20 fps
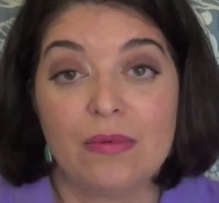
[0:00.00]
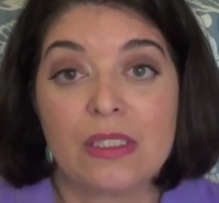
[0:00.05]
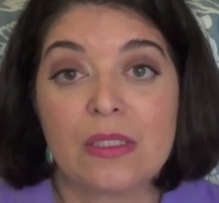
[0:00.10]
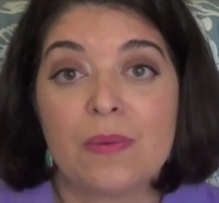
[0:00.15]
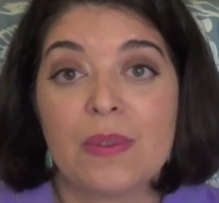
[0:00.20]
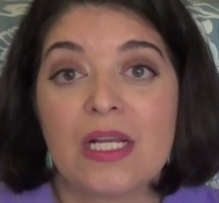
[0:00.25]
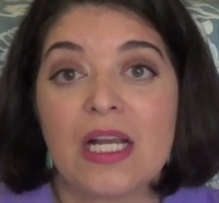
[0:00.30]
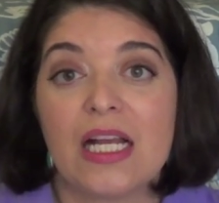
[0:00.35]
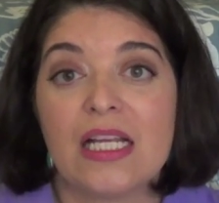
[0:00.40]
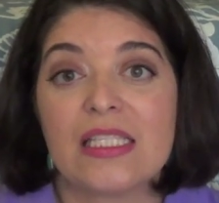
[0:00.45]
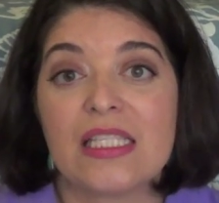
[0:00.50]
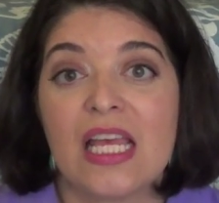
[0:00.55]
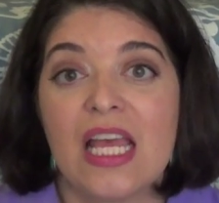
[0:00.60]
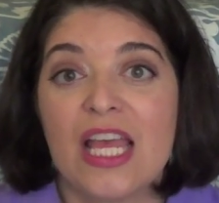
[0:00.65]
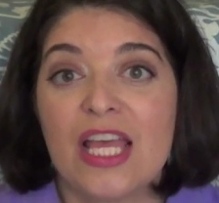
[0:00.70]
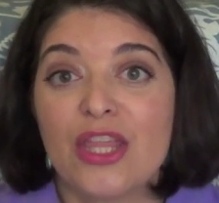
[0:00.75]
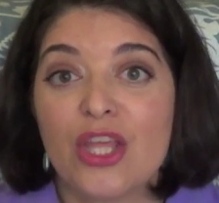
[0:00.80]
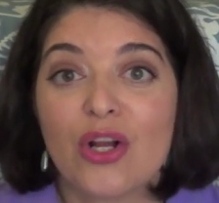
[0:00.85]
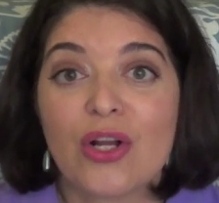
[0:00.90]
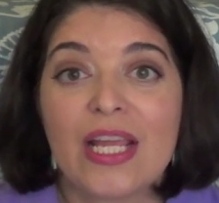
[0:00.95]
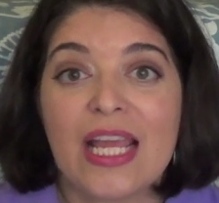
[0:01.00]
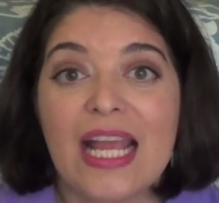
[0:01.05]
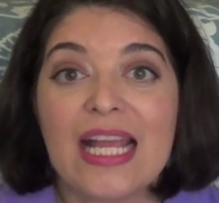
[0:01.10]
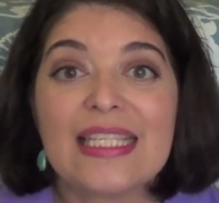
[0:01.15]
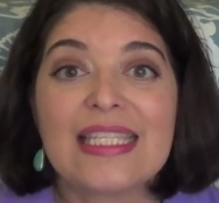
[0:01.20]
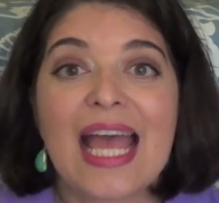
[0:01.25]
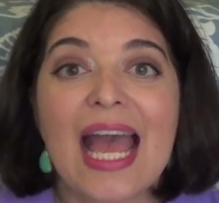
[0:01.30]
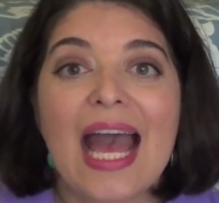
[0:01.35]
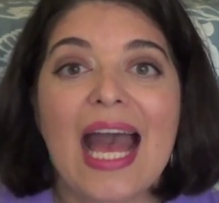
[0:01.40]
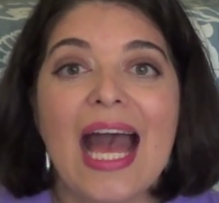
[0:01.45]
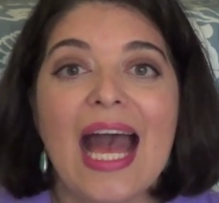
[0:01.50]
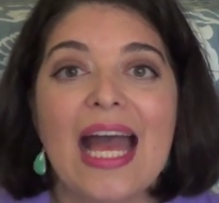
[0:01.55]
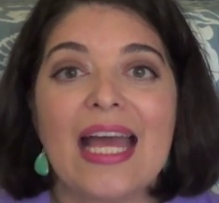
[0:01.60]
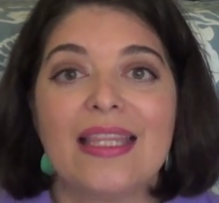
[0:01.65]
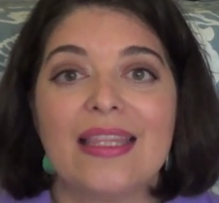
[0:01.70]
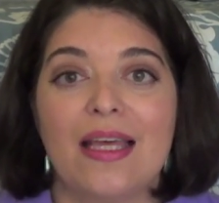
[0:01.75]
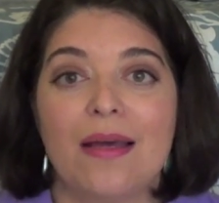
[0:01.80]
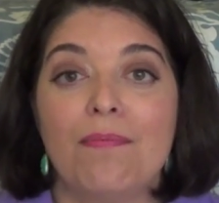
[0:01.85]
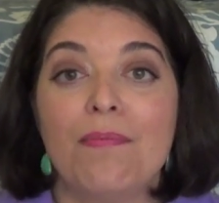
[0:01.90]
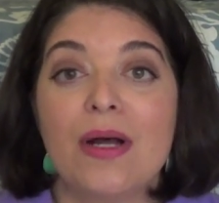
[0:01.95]
It's because their kids
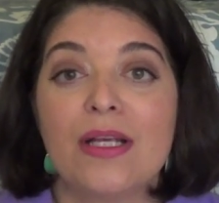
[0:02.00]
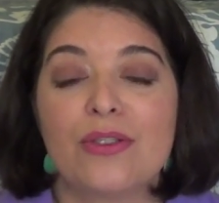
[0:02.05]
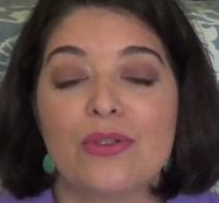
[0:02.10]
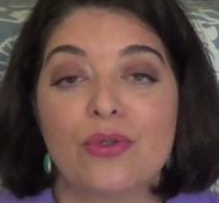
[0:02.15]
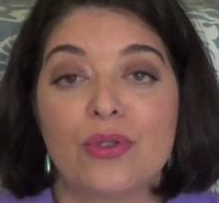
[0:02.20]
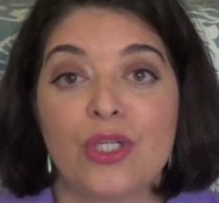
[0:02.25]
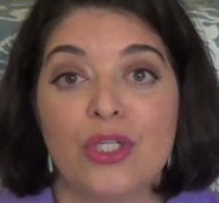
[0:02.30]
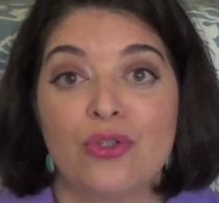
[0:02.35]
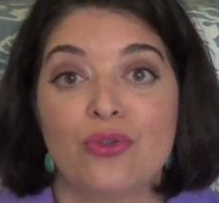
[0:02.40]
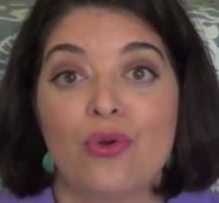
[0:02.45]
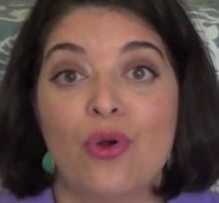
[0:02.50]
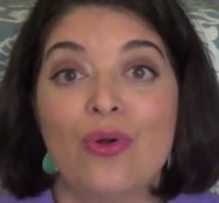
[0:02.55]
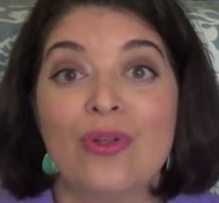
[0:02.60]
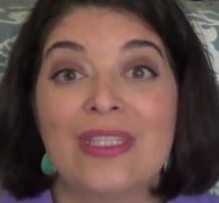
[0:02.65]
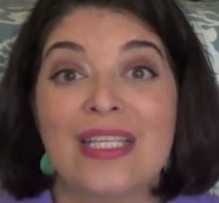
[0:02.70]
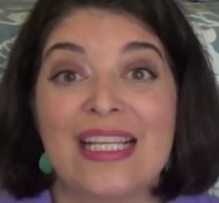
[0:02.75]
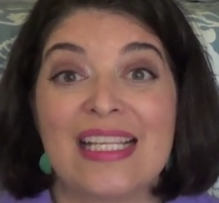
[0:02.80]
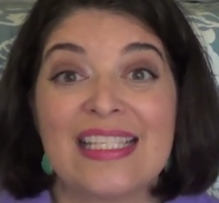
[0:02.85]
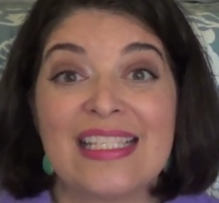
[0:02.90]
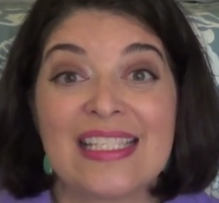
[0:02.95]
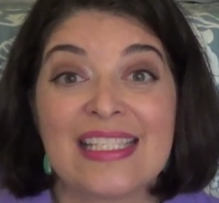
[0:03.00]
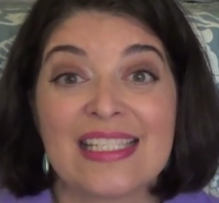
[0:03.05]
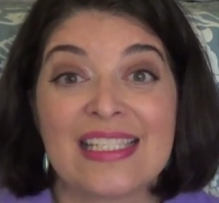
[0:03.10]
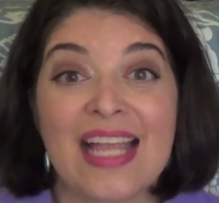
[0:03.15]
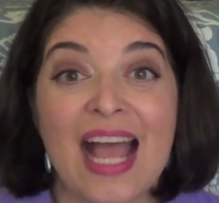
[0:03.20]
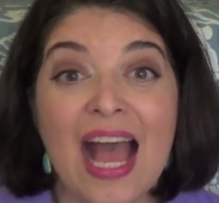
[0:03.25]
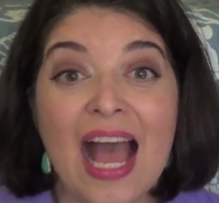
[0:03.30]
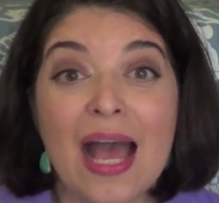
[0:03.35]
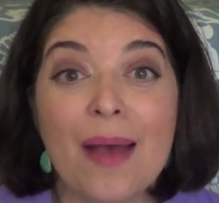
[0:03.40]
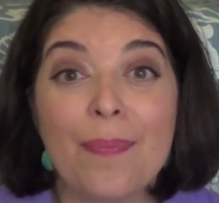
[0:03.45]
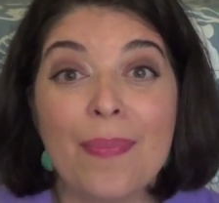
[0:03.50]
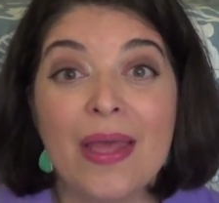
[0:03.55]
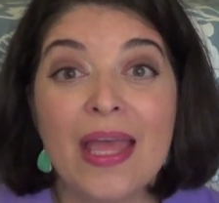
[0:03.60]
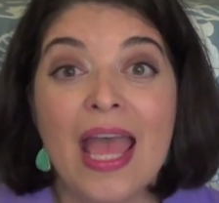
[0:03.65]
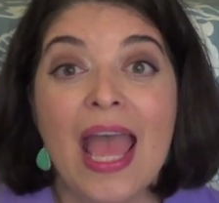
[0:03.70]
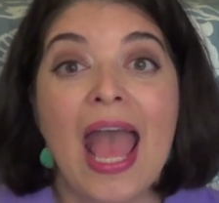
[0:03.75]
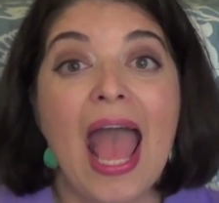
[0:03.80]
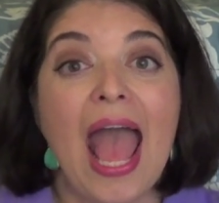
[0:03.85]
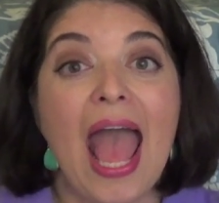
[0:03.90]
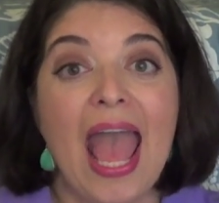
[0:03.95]
had the muscle control to stop
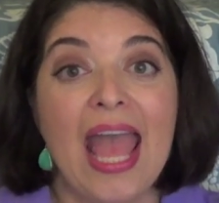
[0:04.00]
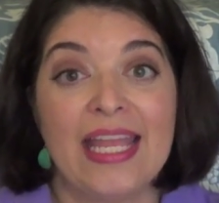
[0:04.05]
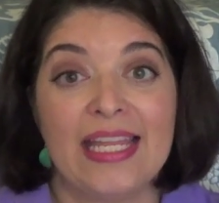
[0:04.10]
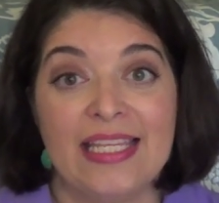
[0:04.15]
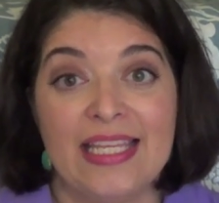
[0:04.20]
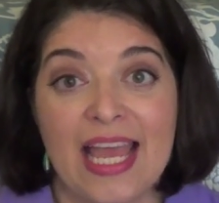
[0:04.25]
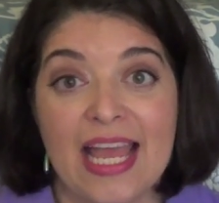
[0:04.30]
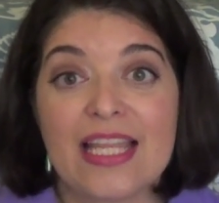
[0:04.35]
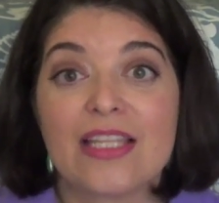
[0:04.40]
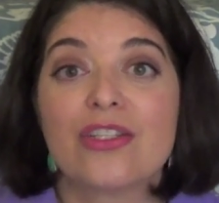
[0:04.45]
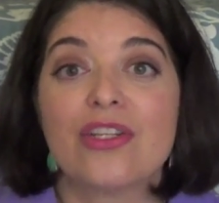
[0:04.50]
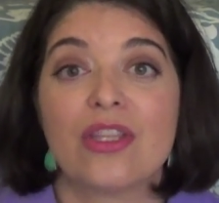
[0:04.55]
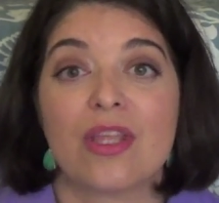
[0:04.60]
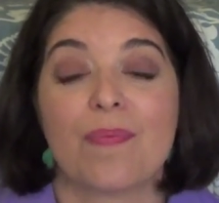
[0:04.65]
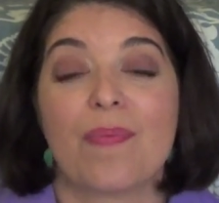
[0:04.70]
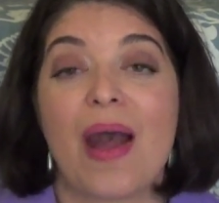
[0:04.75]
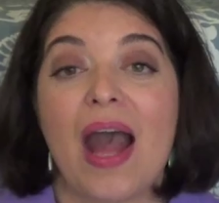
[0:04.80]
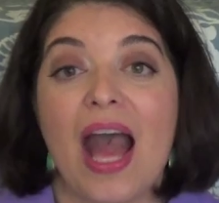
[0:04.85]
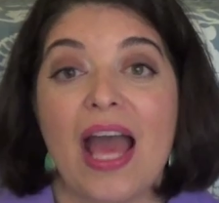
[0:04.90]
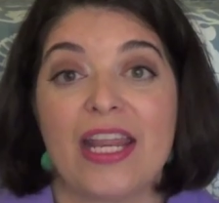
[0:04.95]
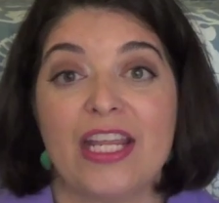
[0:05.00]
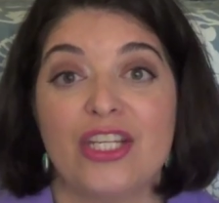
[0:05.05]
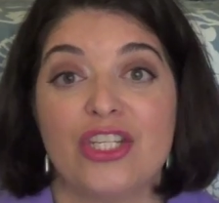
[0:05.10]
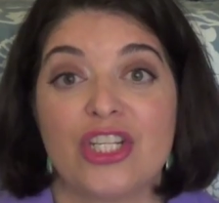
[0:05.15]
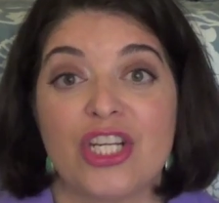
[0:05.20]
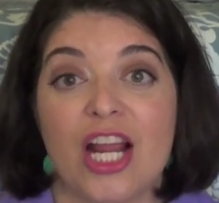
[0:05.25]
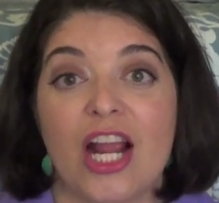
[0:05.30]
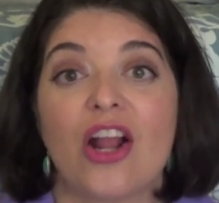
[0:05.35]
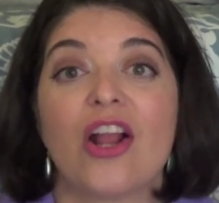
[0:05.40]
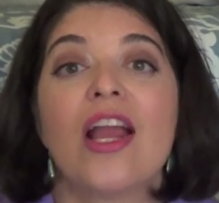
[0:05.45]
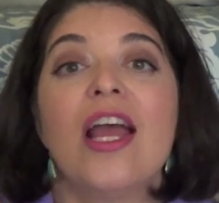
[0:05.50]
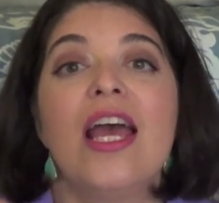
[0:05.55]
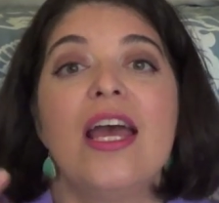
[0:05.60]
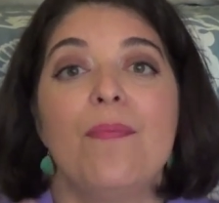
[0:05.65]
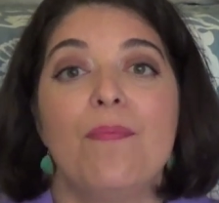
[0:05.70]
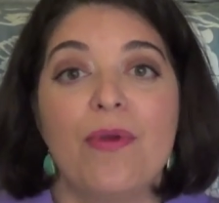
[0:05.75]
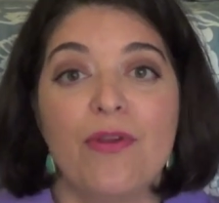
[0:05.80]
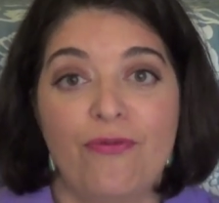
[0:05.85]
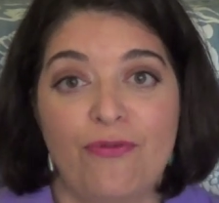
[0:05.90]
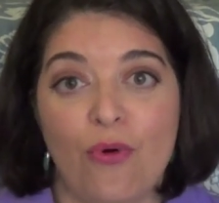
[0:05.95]
and get to the potty chair
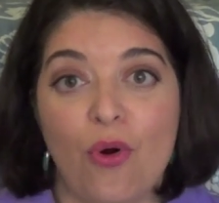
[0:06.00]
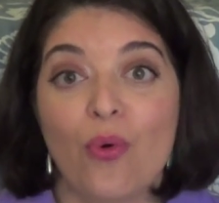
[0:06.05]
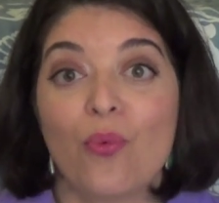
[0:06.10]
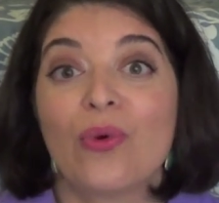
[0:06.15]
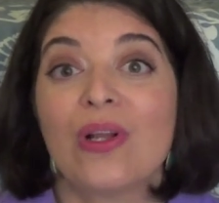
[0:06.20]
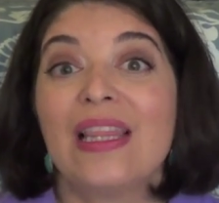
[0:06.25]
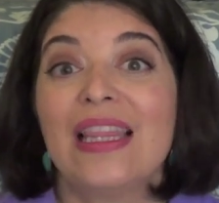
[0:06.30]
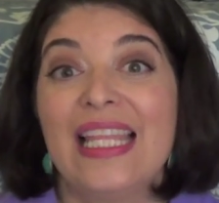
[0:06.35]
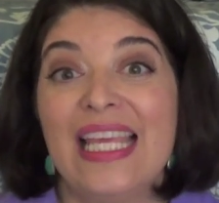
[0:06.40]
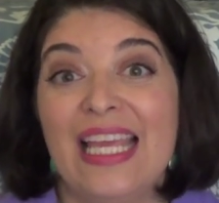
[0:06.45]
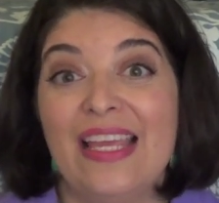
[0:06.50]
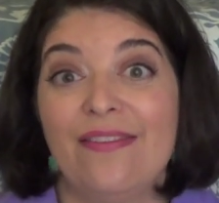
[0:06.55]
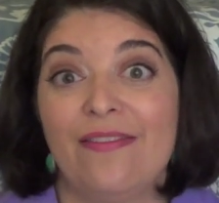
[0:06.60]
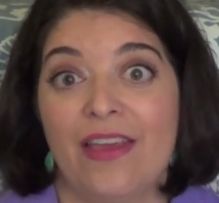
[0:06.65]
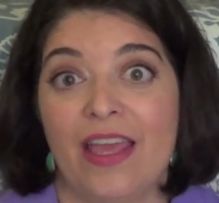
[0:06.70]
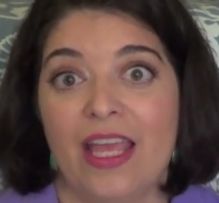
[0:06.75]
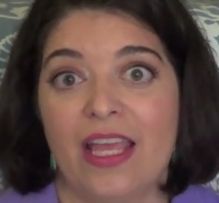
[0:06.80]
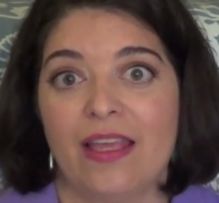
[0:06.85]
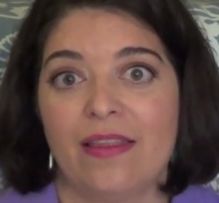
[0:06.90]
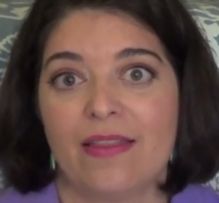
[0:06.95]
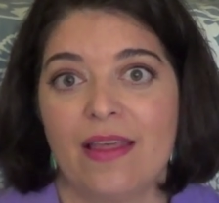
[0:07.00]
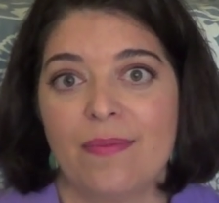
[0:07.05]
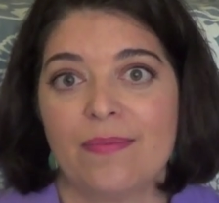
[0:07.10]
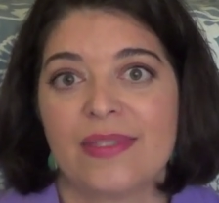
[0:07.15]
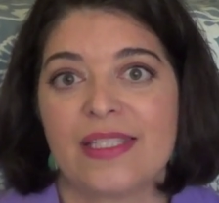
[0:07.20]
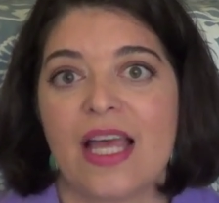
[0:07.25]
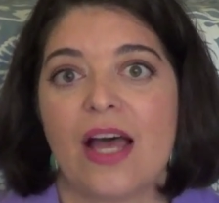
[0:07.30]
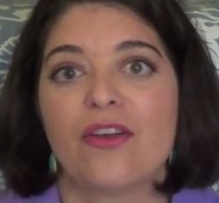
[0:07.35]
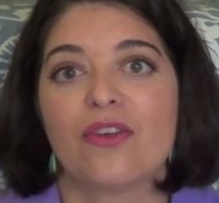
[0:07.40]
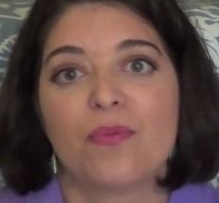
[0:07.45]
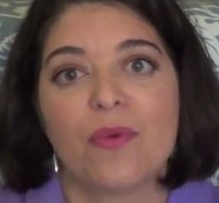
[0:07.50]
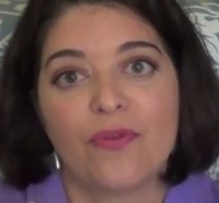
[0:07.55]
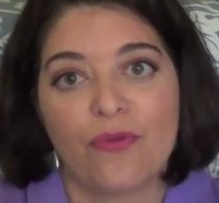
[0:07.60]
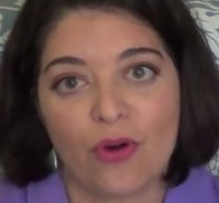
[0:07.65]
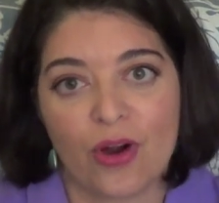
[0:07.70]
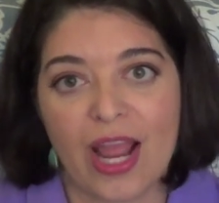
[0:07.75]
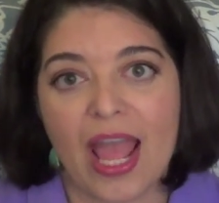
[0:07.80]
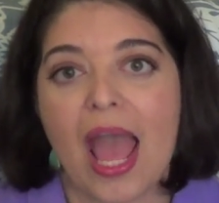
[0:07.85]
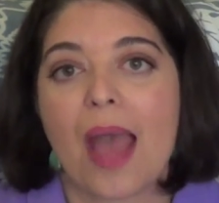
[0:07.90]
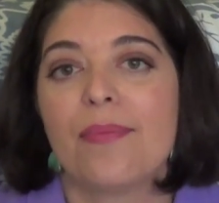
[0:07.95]
before relieving themselves,
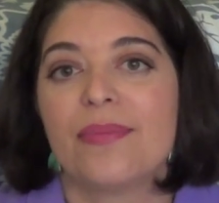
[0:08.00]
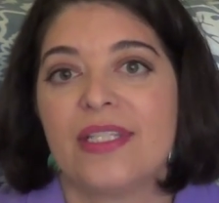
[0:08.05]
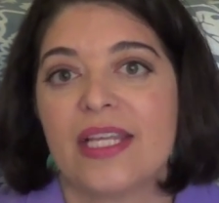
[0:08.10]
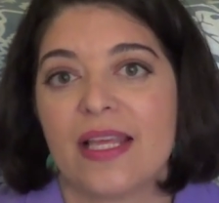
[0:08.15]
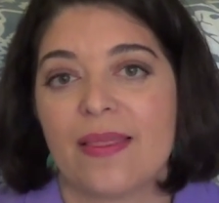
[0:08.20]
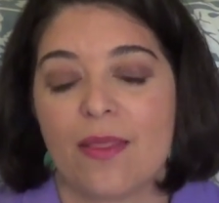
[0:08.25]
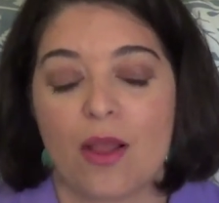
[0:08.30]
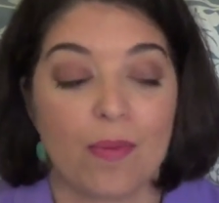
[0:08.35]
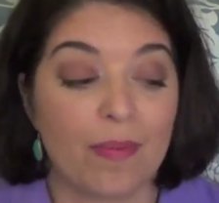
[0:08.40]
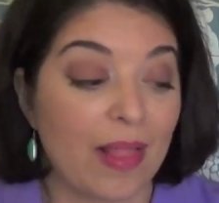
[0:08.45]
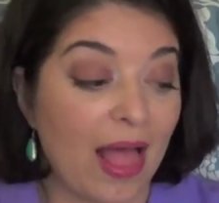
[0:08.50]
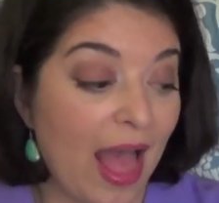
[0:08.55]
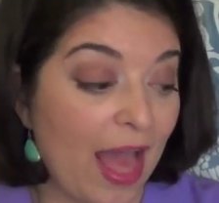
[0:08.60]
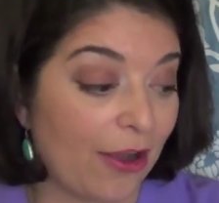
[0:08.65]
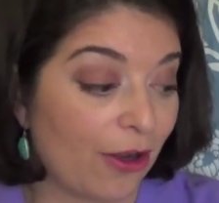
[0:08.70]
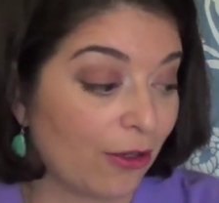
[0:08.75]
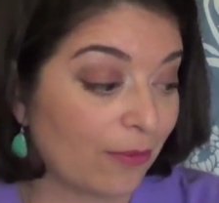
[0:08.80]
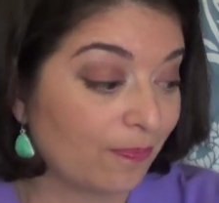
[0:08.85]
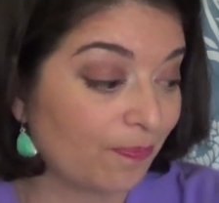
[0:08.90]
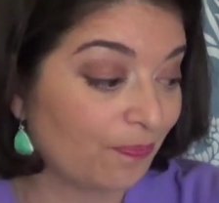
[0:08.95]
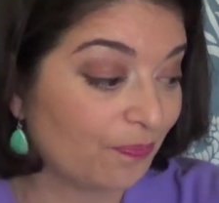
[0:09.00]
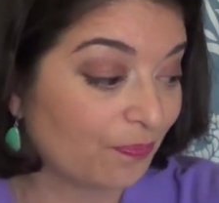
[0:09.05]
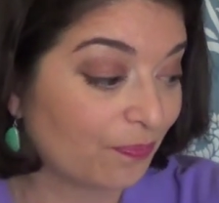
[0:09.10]
before emptying their bladder.